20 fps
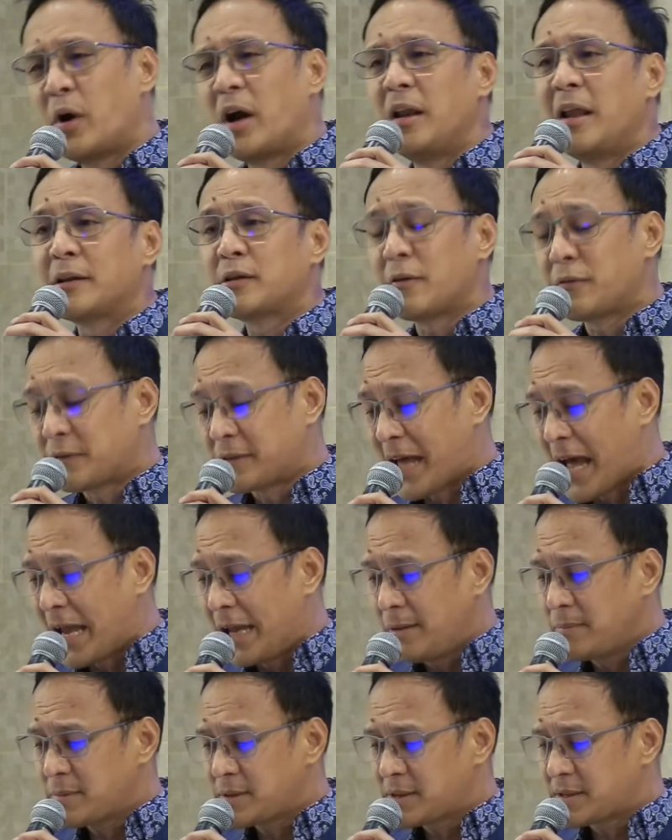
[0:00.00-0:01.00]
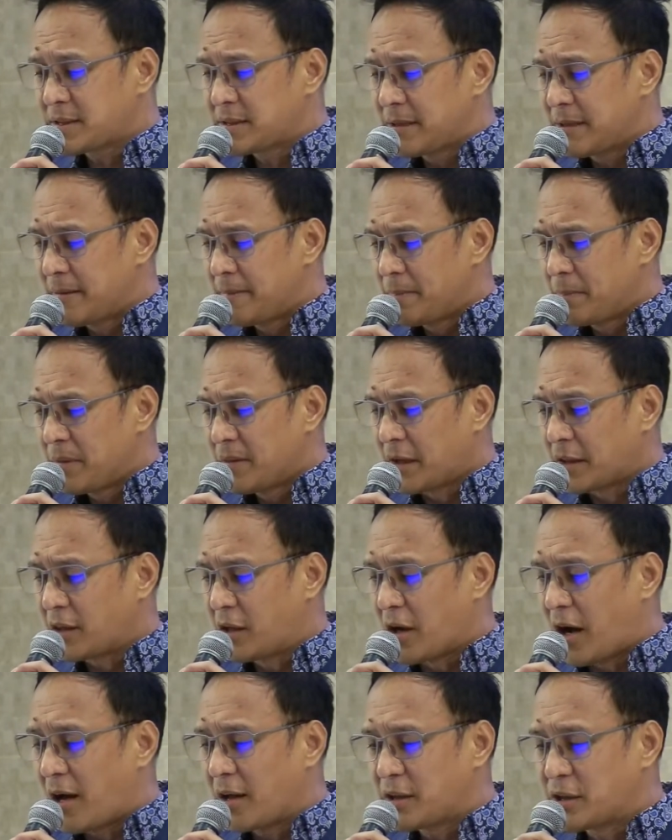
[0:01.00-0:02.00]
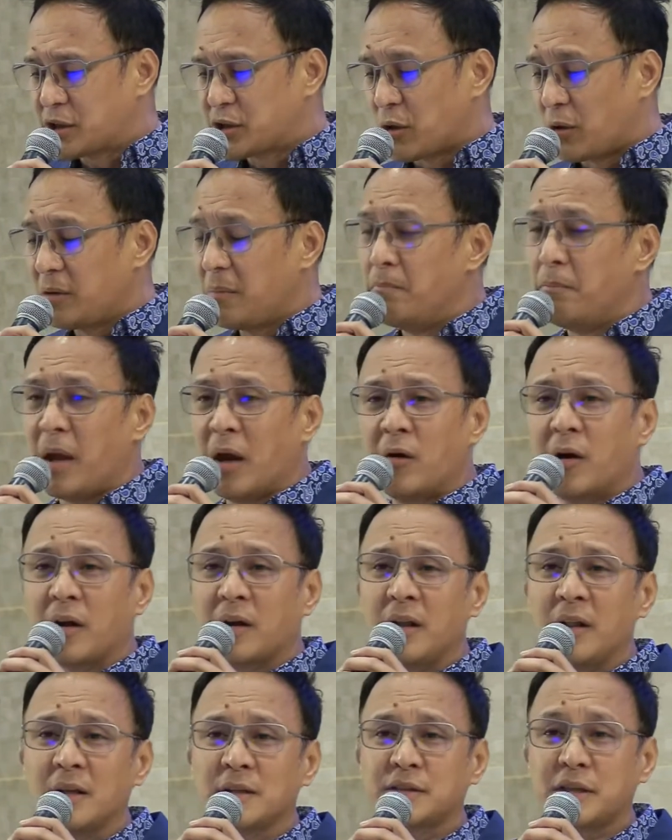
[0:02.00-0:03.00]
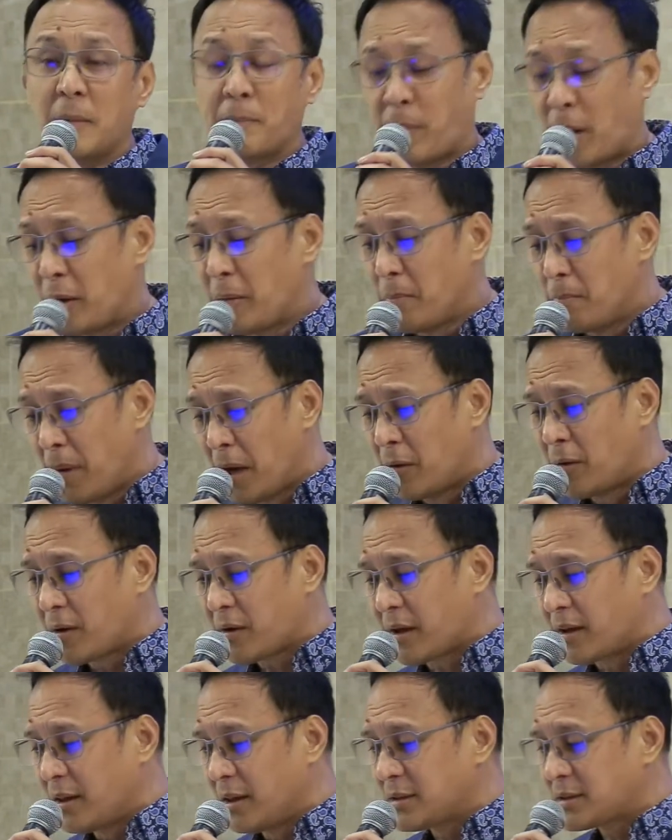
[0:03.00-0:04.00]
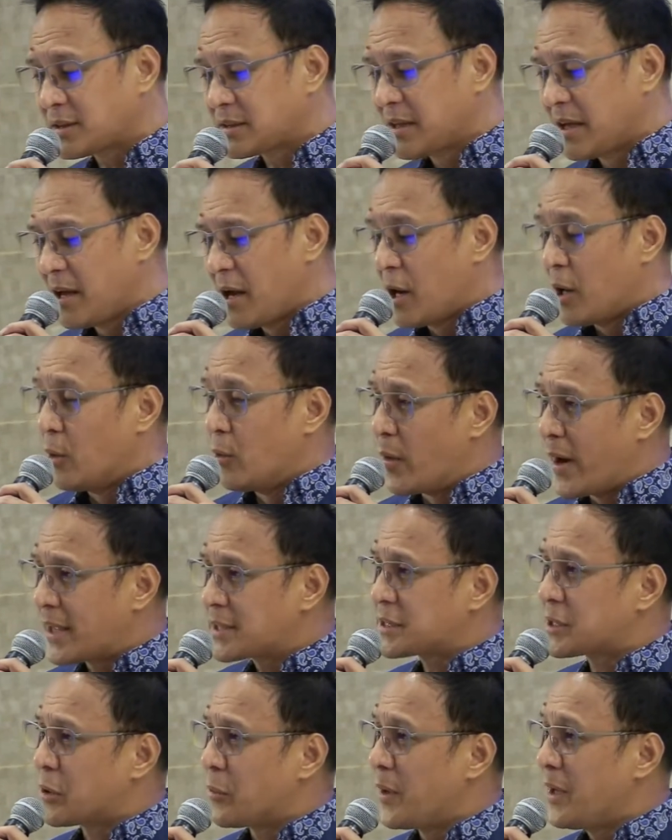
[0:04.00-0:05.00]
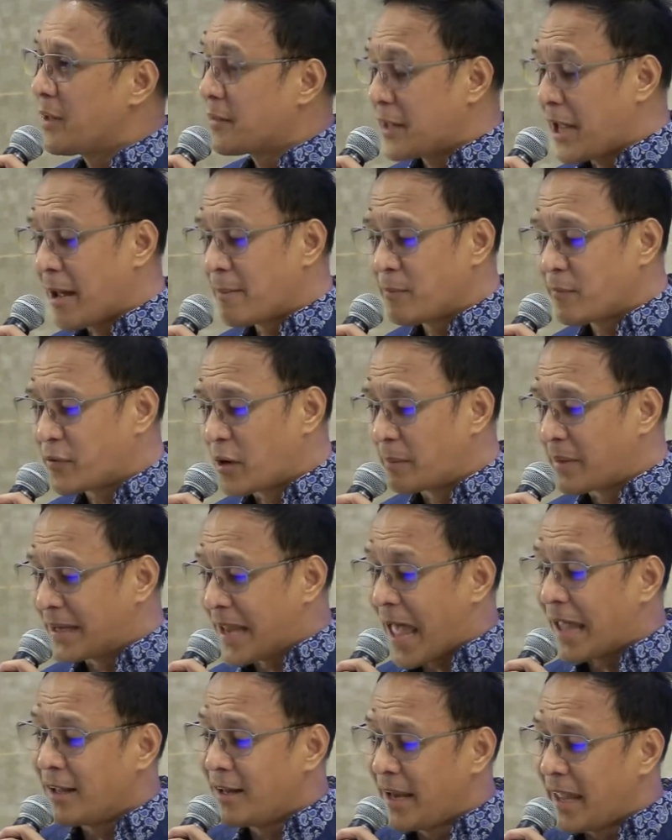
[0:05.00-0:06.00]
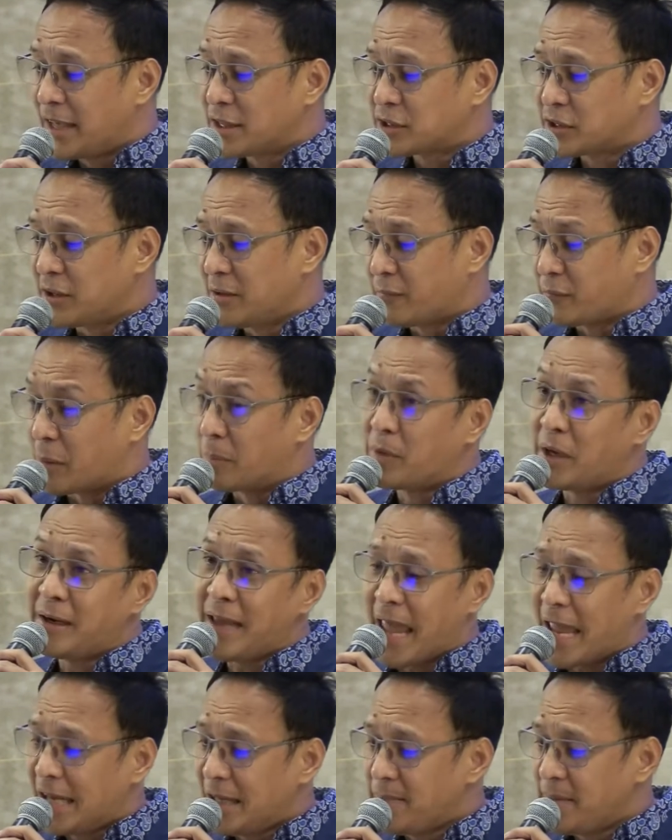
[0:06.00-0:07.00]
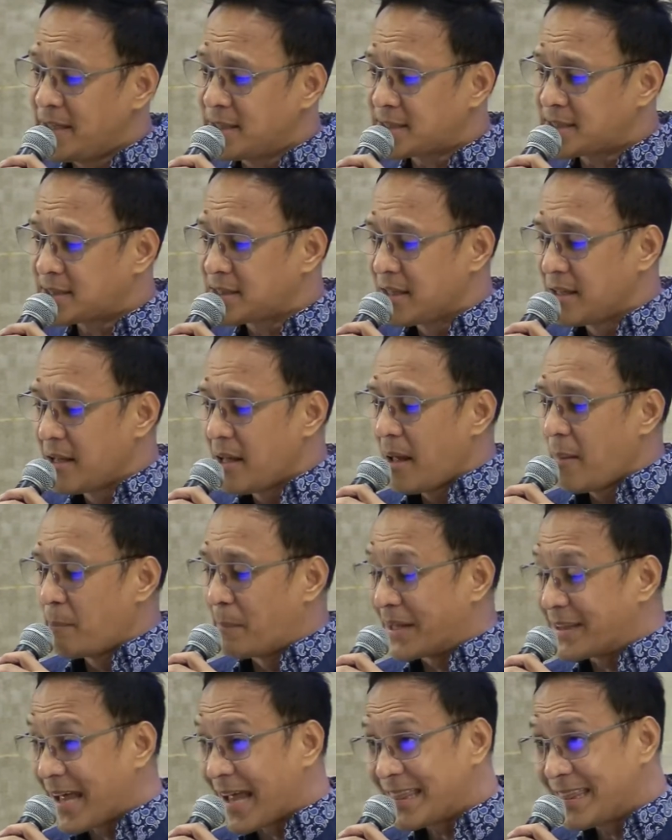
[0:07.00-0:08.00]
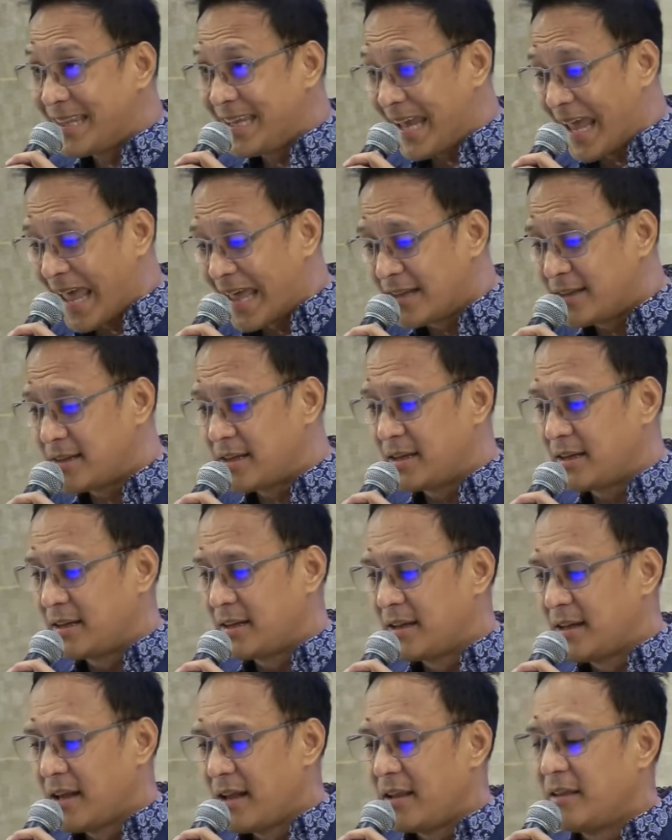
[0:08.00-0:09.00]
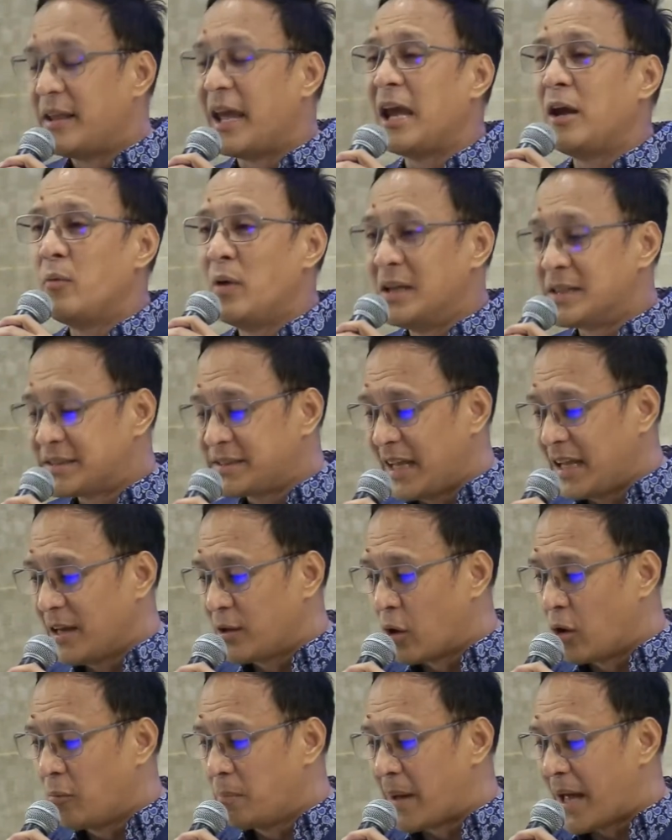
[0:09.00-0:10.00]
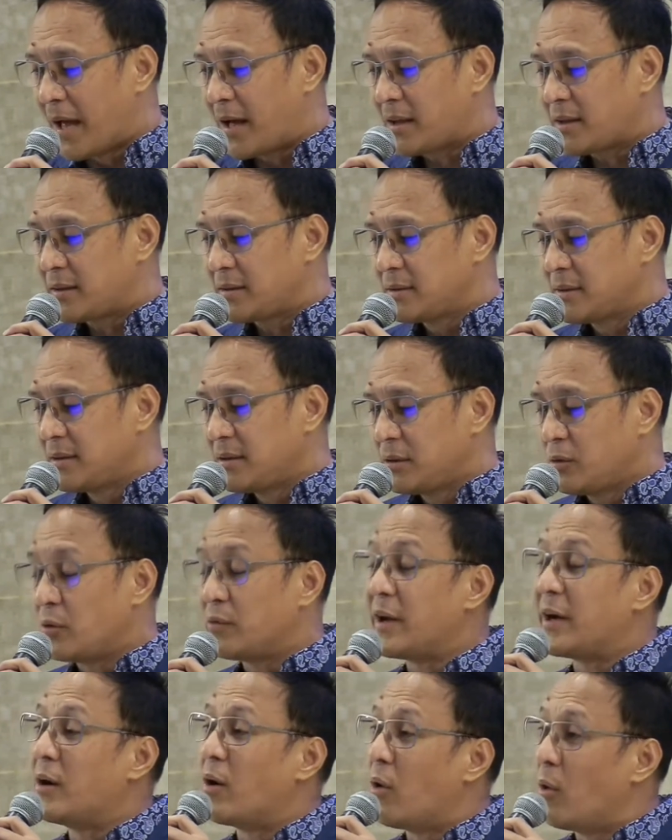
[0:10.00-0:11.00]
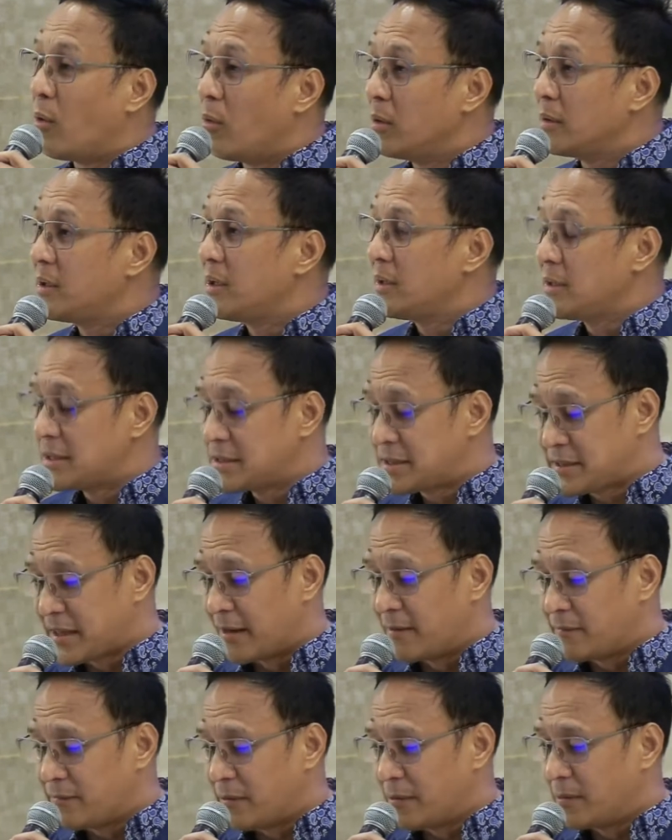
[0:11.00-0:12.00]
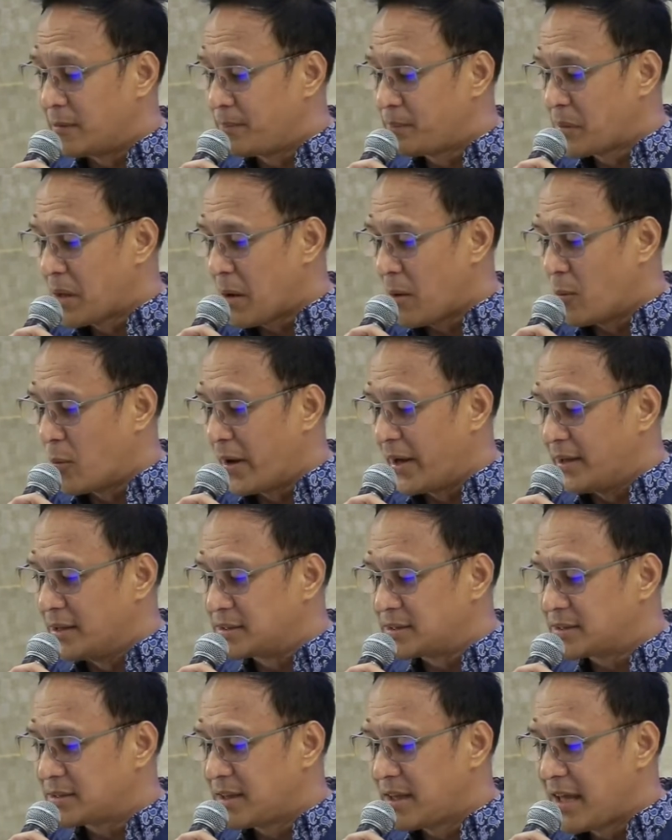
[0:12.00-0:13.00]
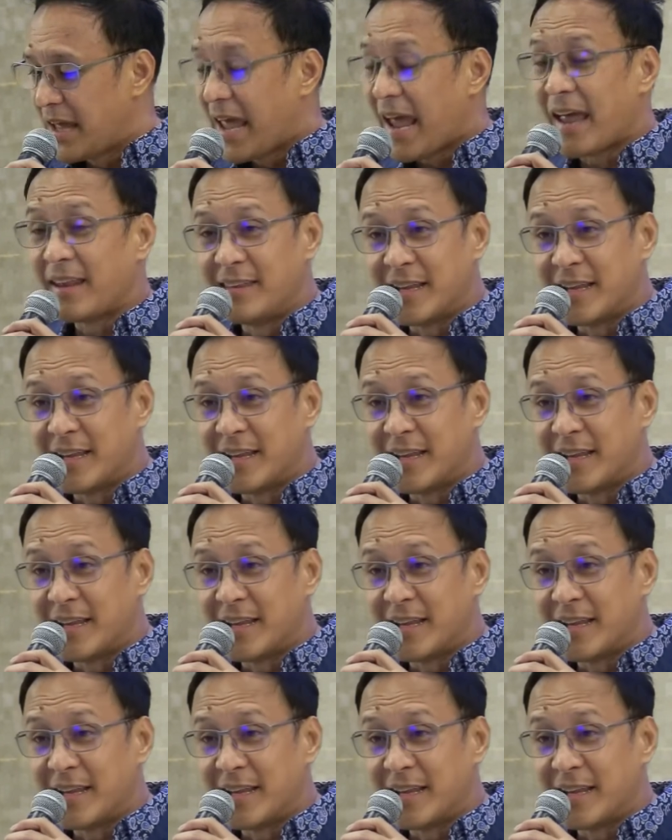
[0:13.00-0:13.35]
There were a lot of times that God showed miracles upon miracles, rescuing them from annihilation from their enemies, but at the end, they will still go back to their old sinful ways.